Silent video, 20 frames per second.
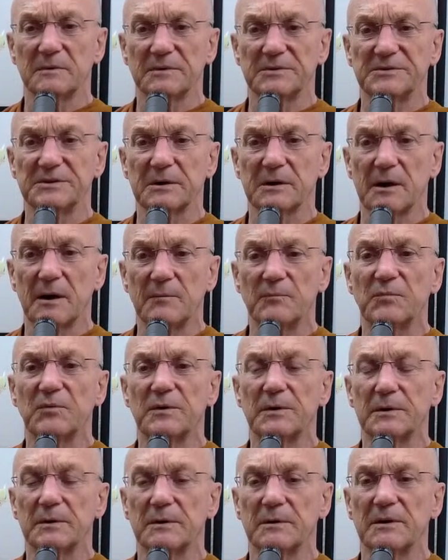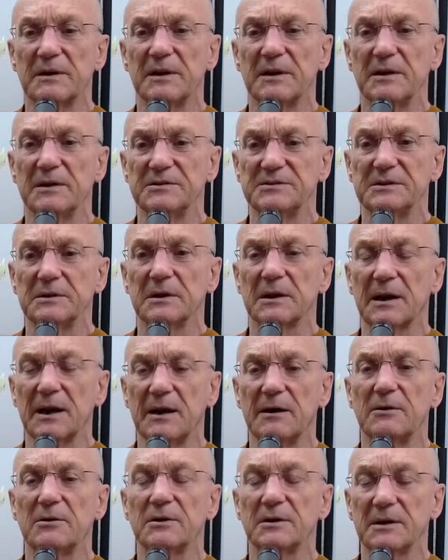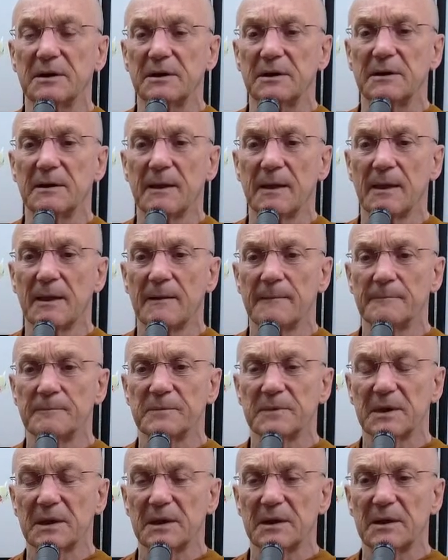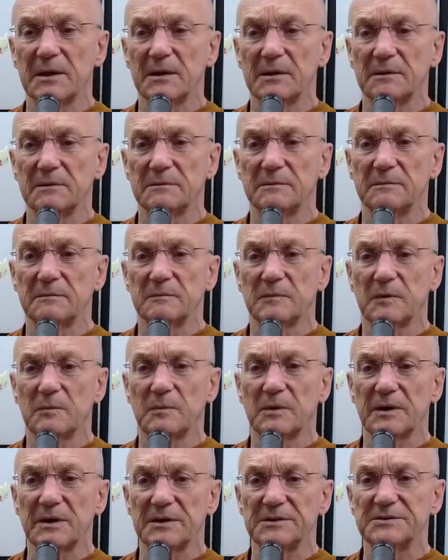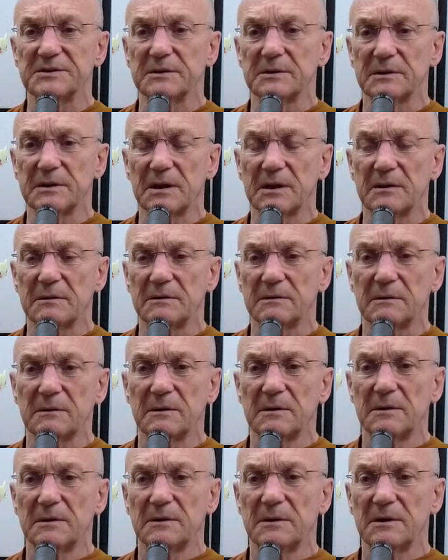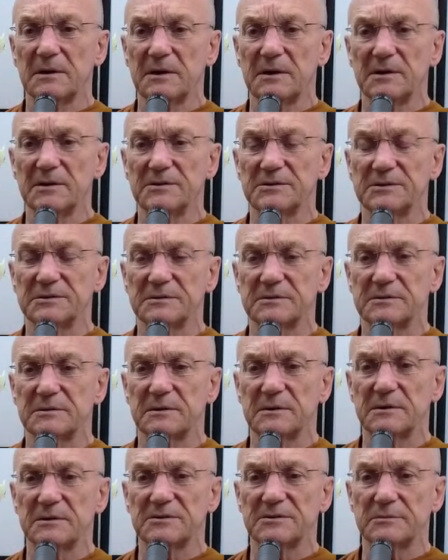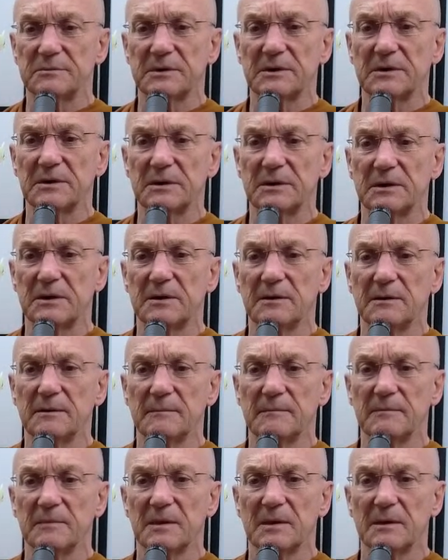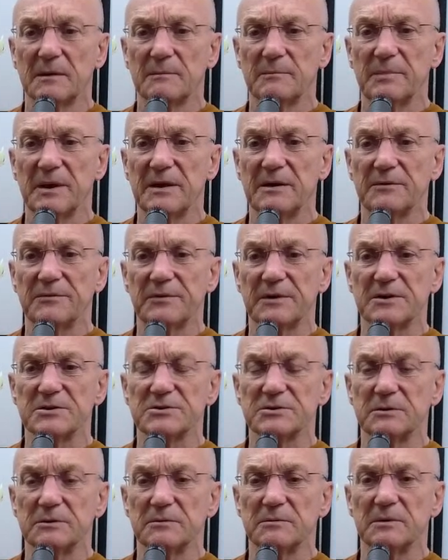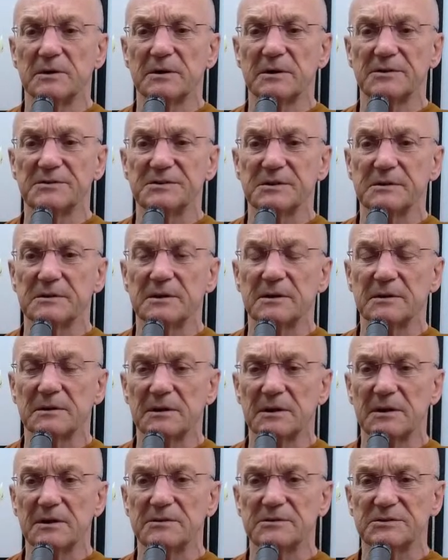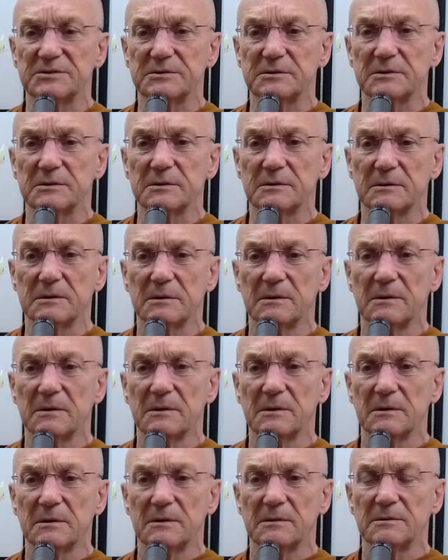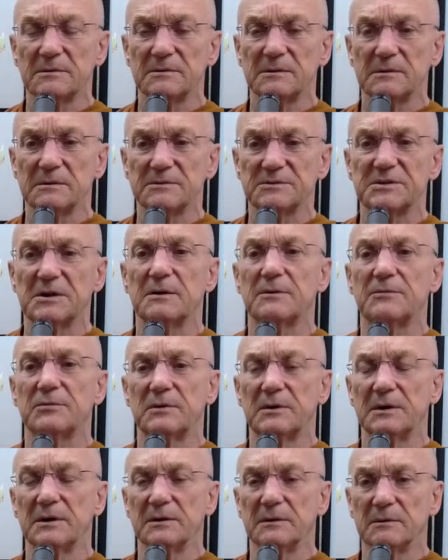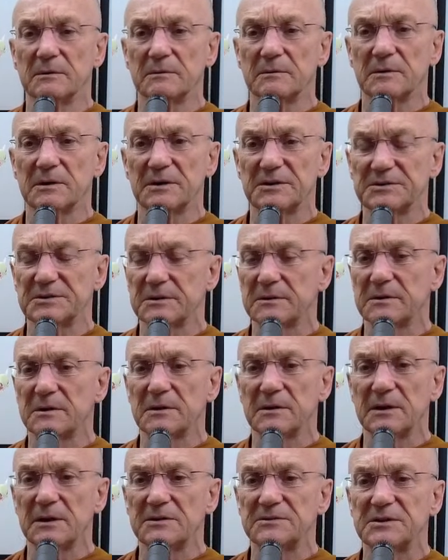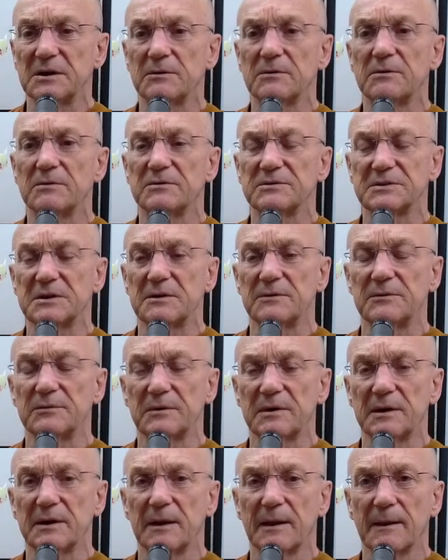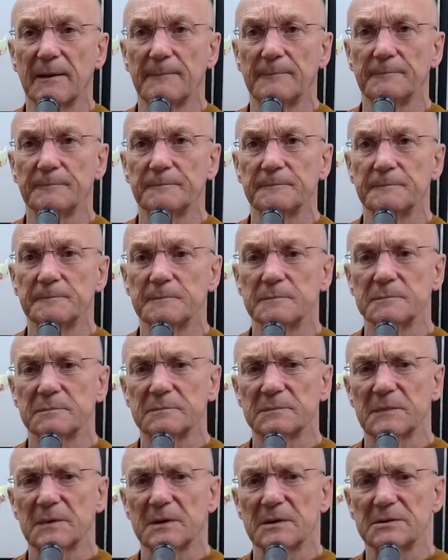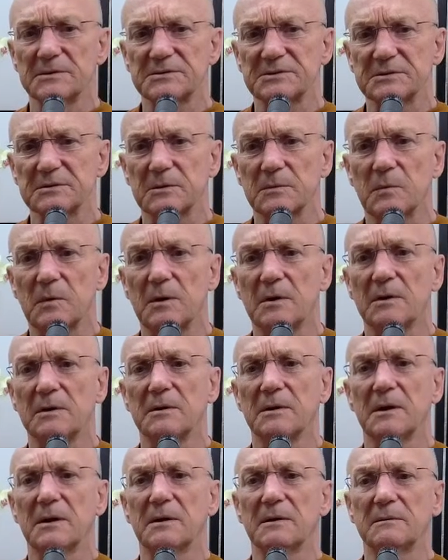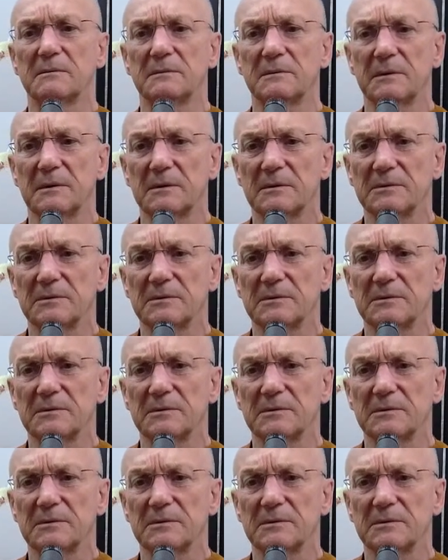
as a comfort or an ease and clarity in, well, what is it that is really beneficial? What is it that leads to suffering? What is it that leads out of suffering? There's quality, and